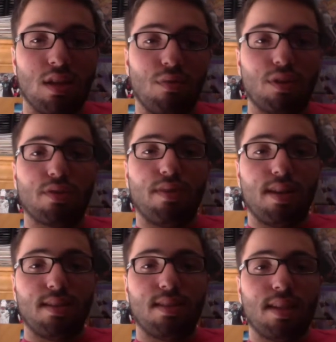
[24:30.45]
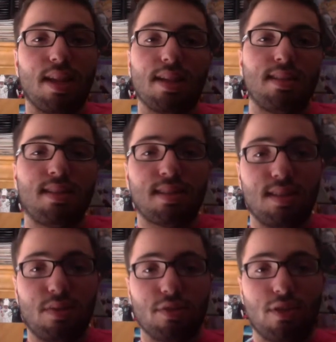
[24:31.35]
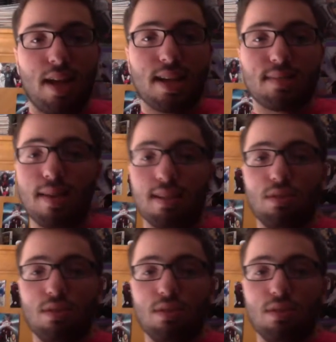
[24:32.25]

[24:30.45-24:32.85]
the 1960s, the original X-Men.